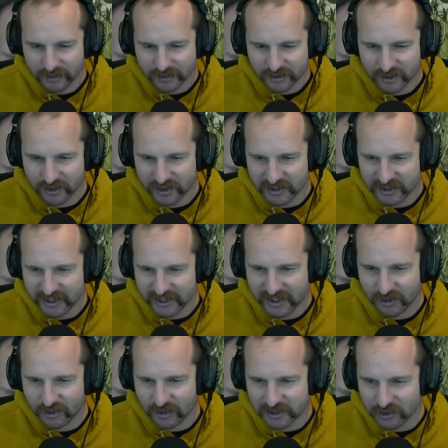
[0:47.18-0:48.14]
So the
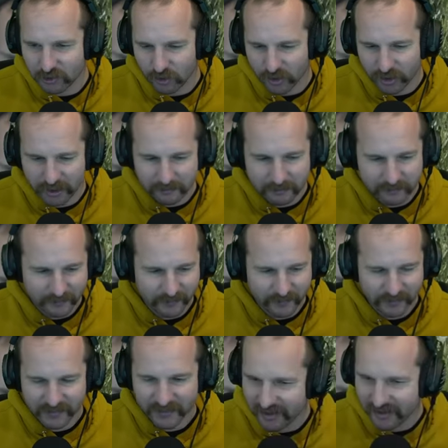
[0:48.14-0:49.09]
second I saw him,
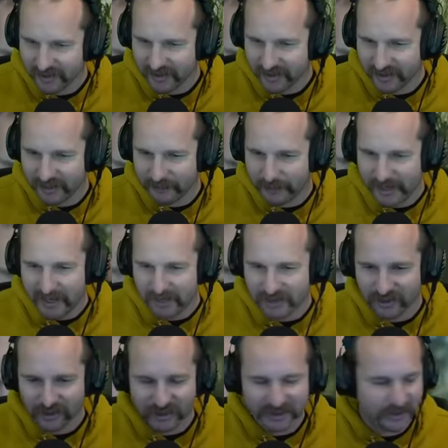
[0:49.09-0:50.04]
he power
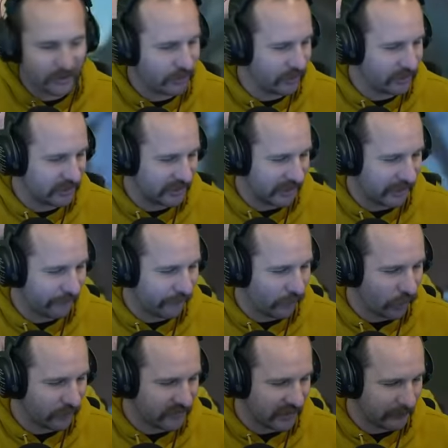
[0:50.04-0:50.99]
slides, turns, and
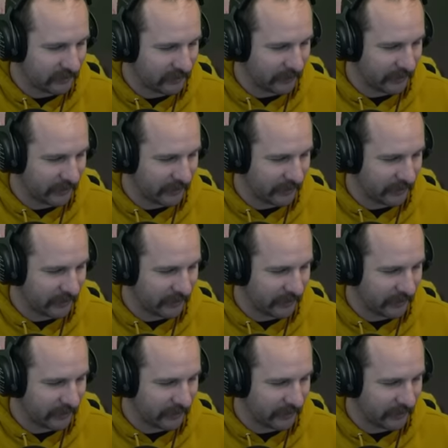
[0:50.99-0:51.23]
5-taps me.